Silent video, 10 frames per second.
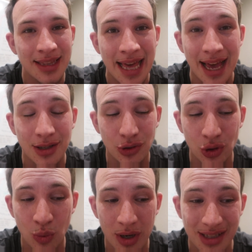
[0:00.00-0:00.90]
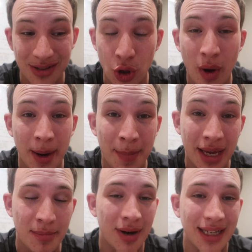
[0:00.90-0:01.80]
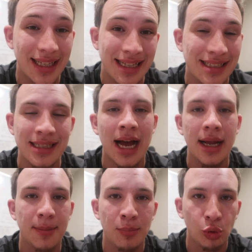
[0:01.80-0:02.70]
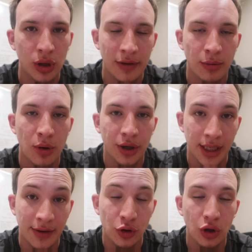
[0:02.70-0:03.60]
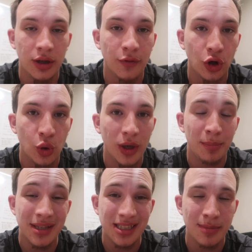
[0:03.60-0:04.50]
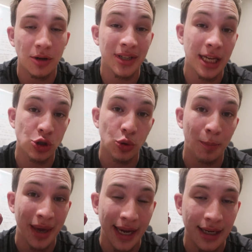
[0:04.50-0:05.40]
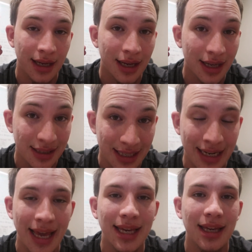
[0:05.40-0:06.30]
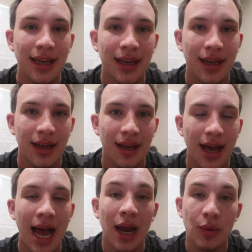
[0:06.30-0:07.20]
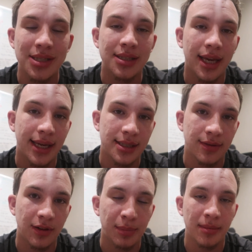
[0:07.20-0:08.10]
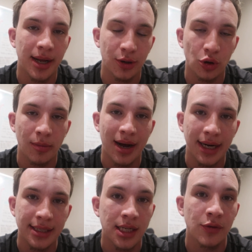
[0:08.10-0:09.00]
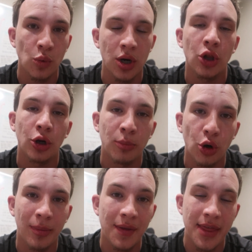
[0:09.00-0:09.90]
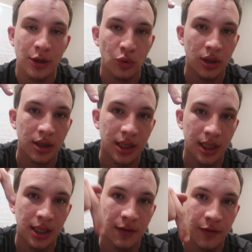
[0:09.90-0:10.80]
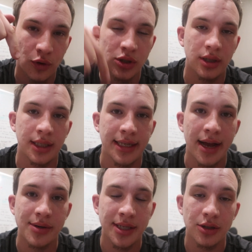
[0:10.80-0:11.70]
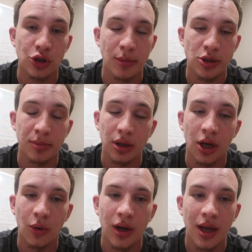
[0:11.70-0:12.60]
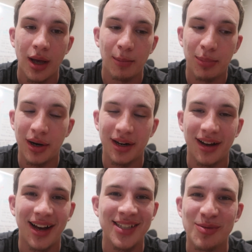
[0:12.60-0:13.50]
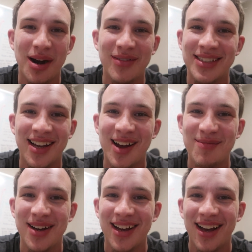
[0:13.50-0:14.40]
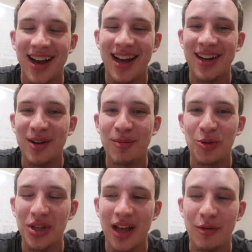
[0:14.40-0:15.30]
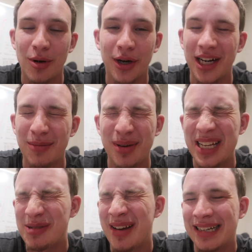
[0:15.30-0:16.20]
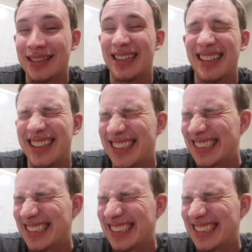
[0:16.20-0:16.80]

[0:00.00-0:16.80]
that you want to know how to make money, it's not multi-level marketing. If you're looking for a quick business model to get you paid today, I would say it's flipping medical commodities. And if you want to learn more about that, you can click the first link down in the description below. But I swear, every time I hear a multi-level marketing pitch, man, it's like